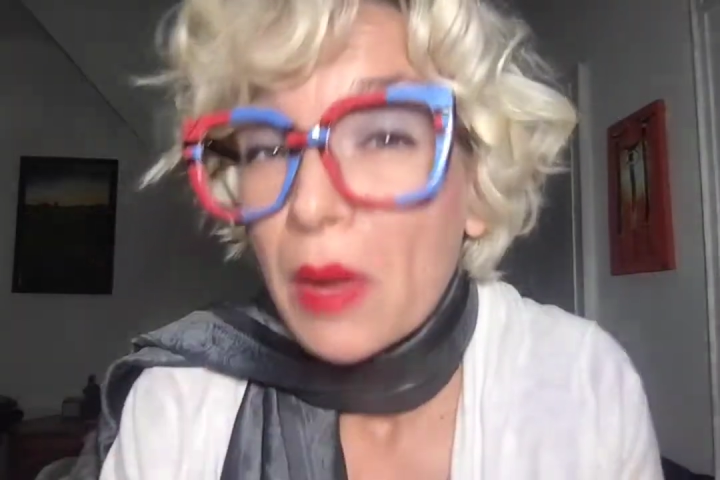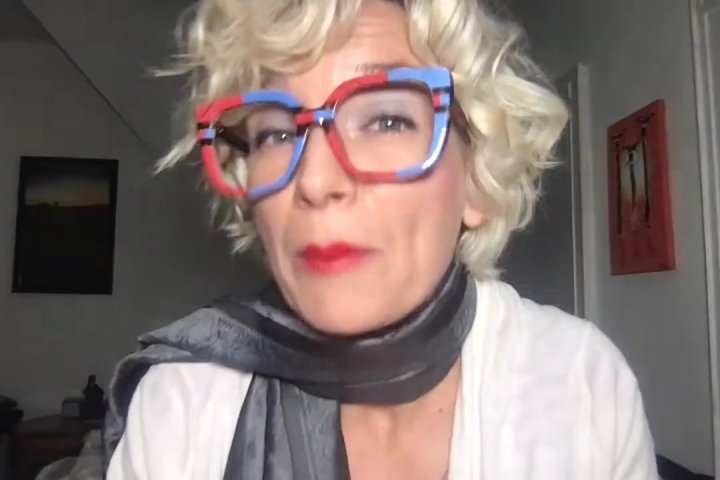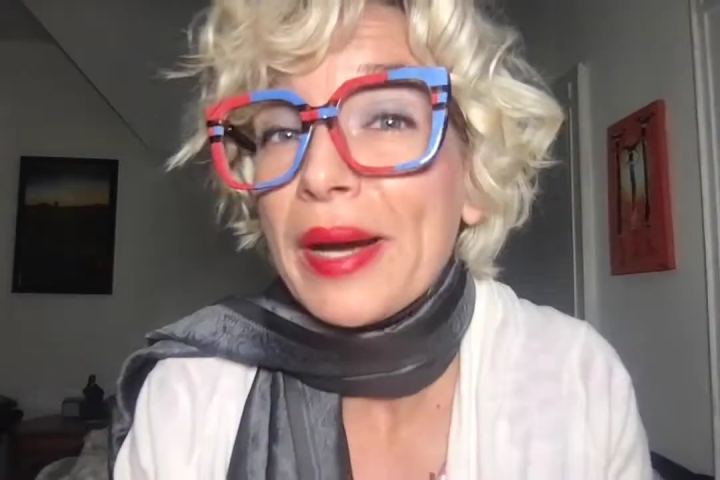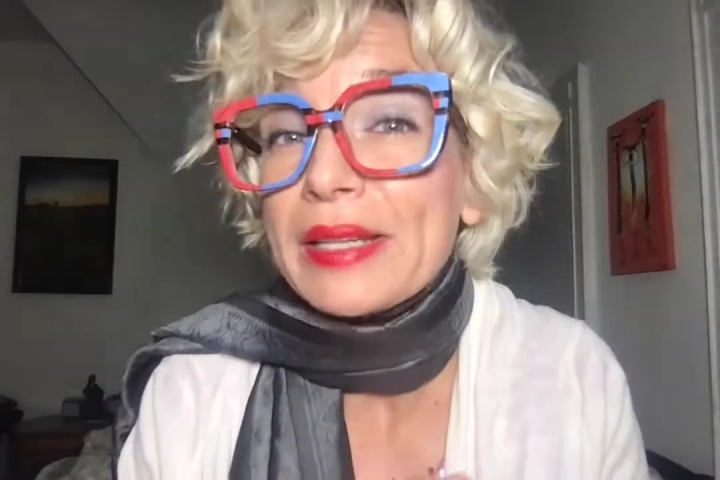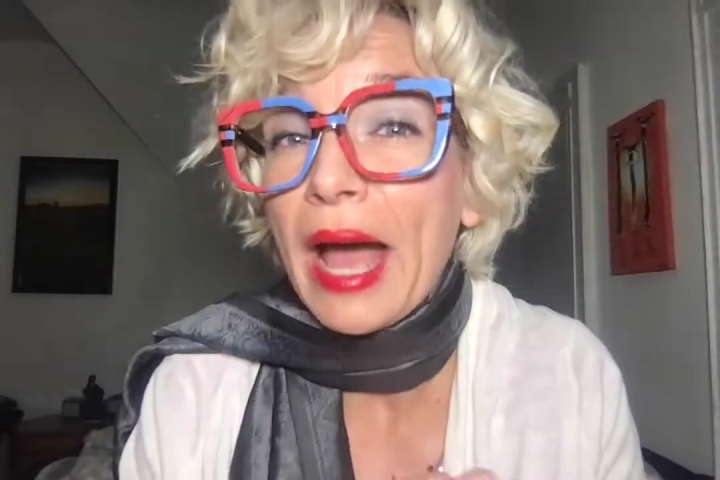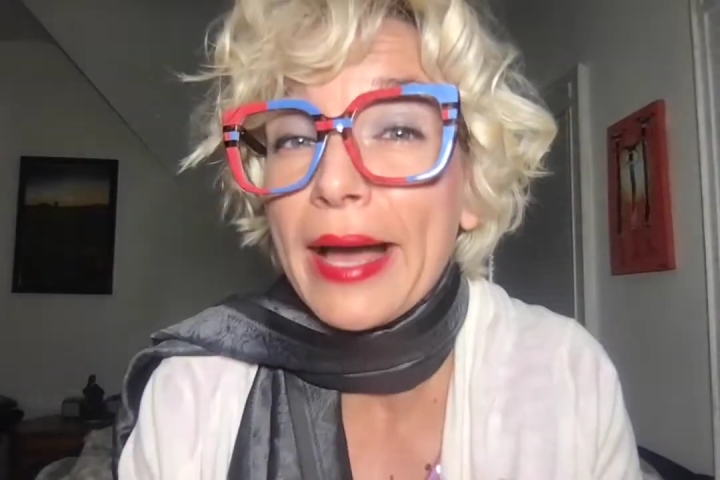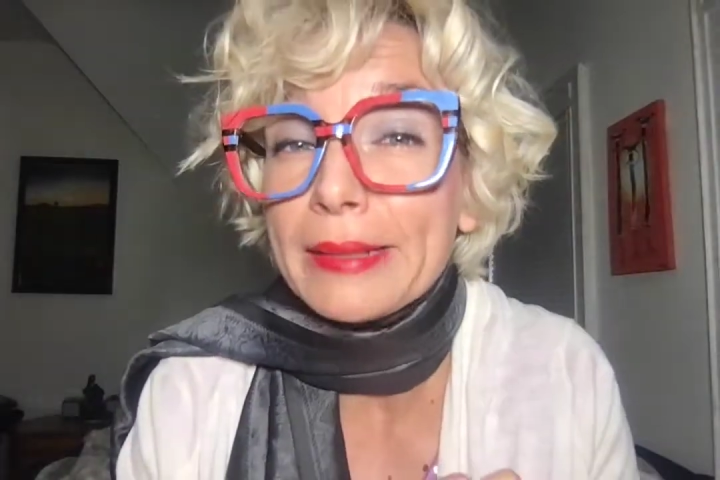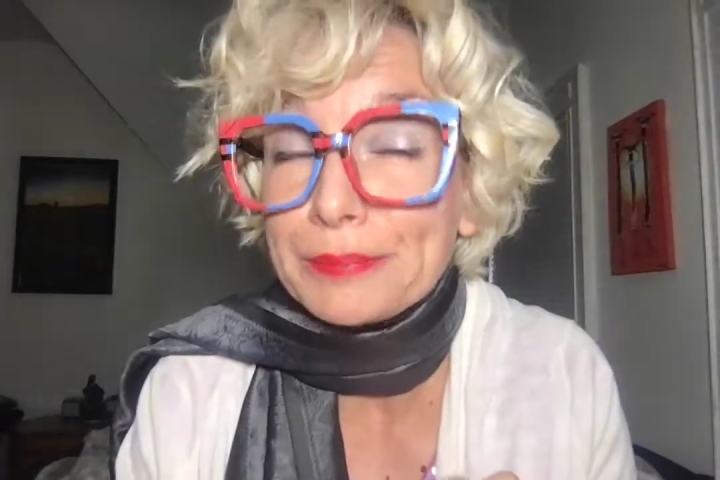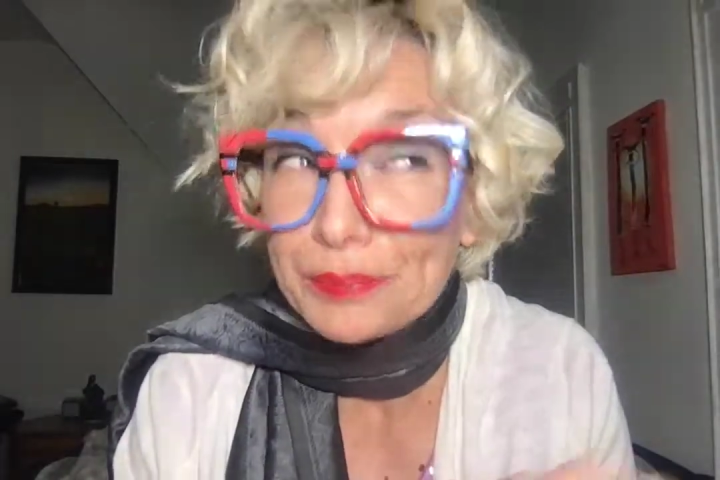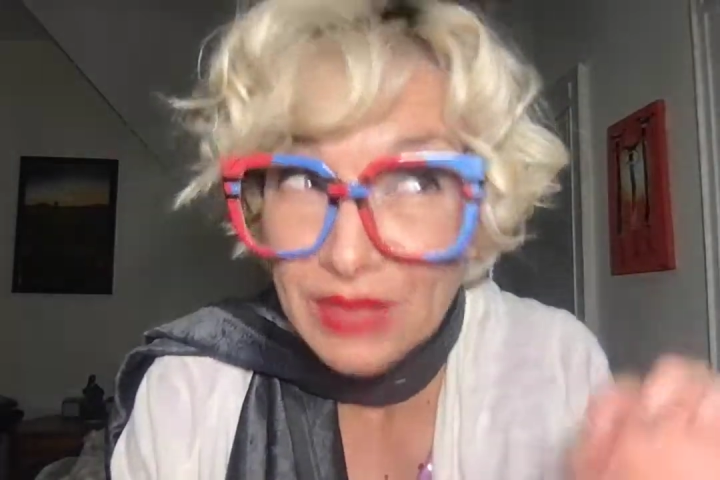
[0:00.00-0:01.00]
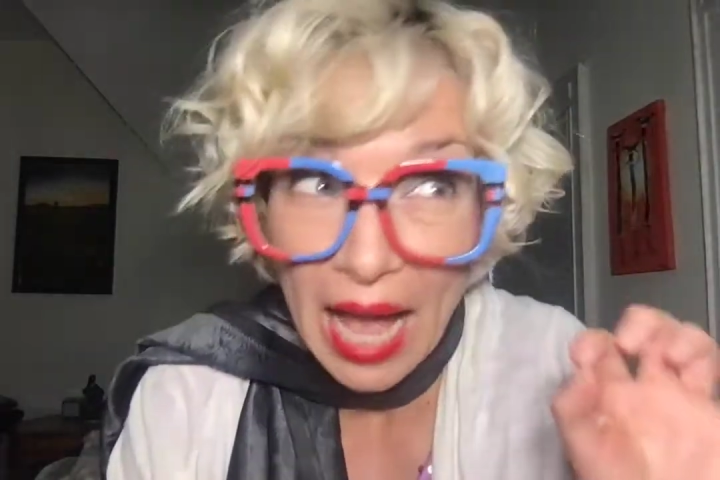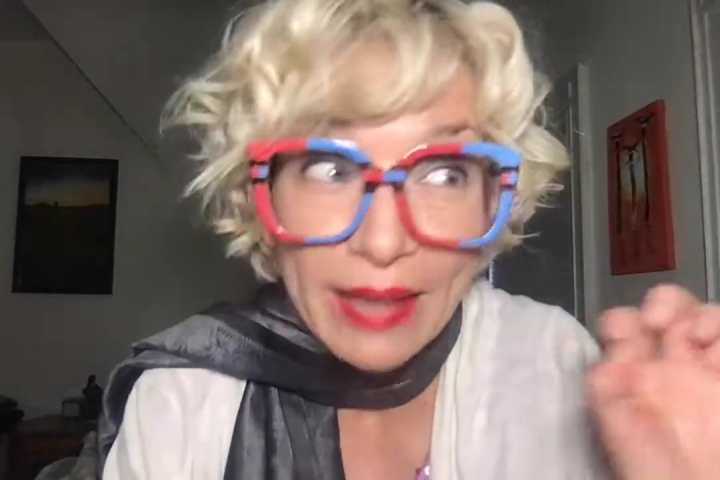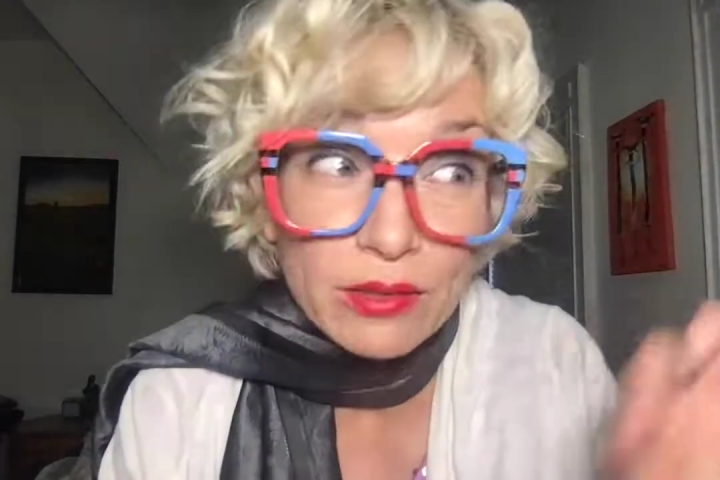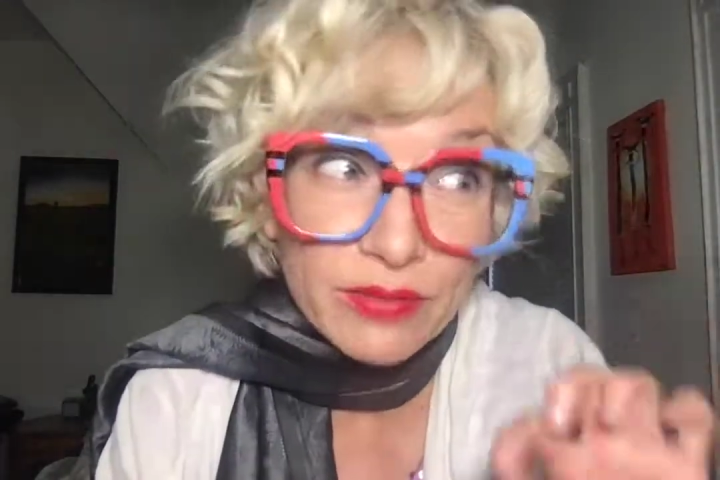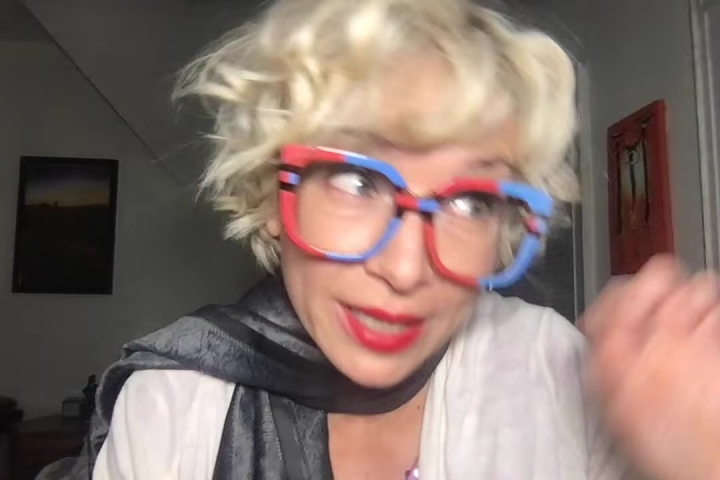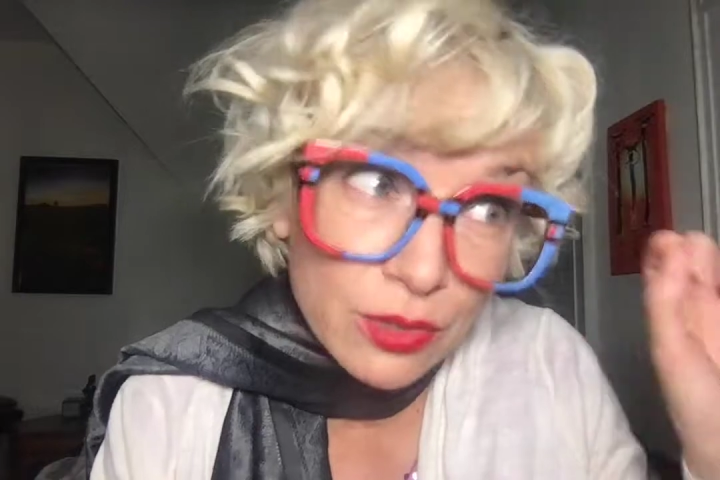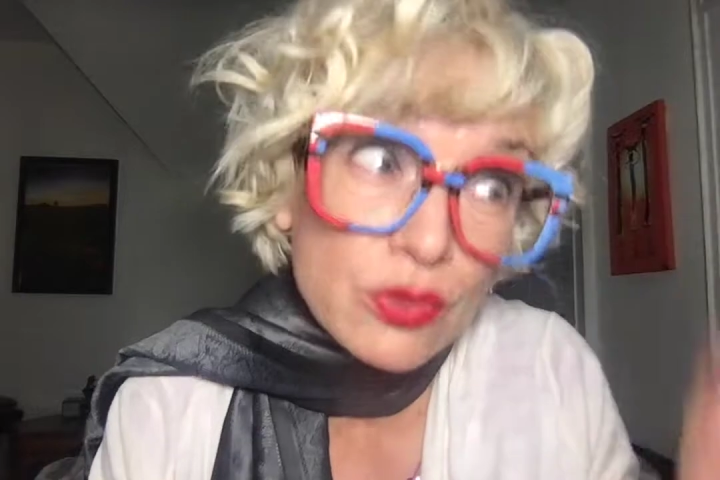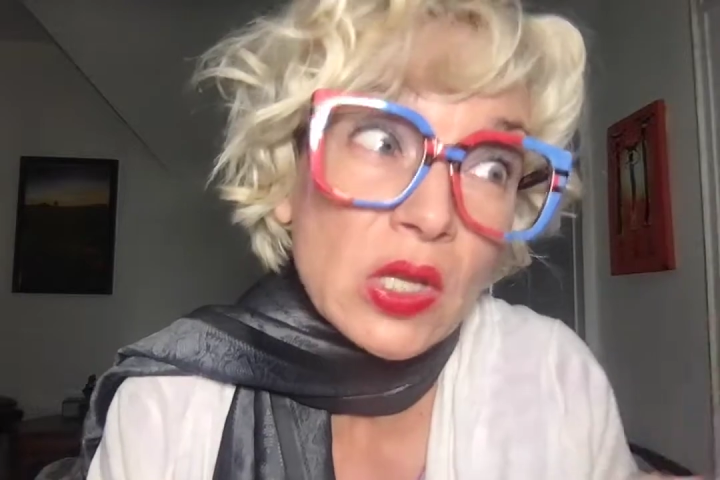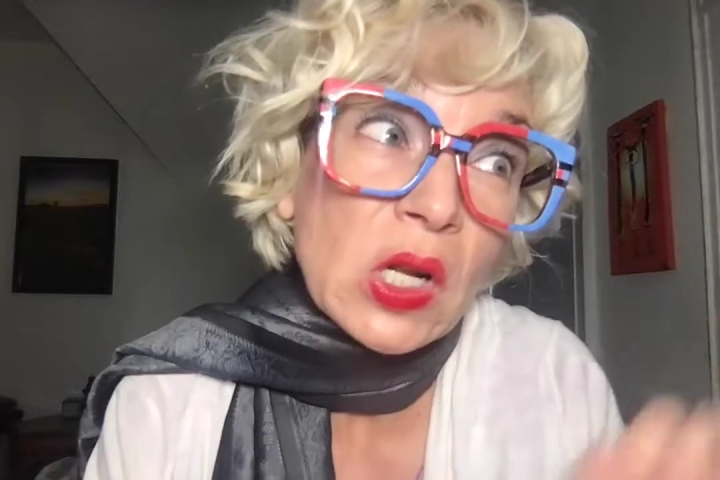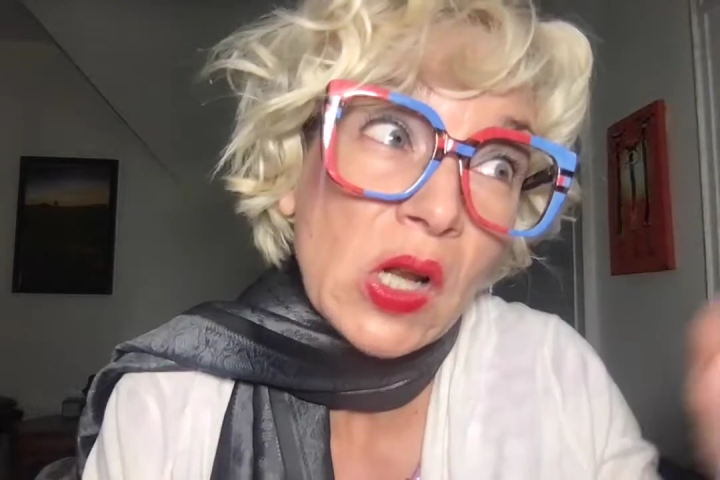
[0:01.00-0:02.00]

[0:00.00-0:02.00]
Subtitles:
But I went to the